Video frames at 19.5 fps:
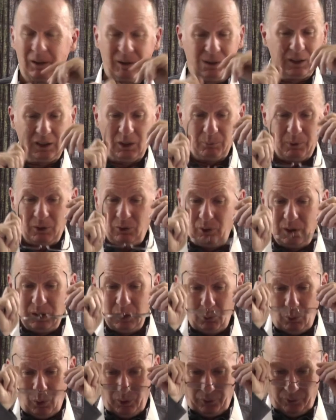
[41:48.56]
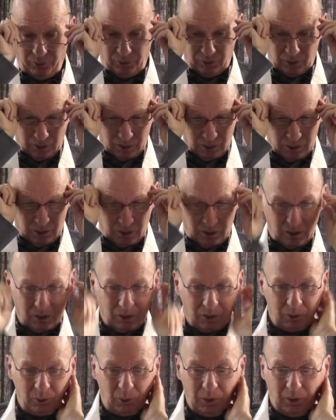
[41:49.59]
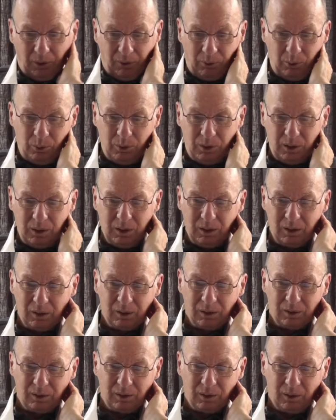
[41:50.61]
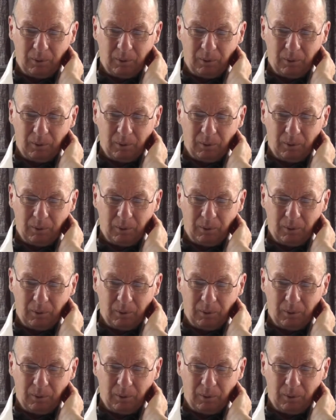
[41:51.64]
I think it'd be really worth going through the uh,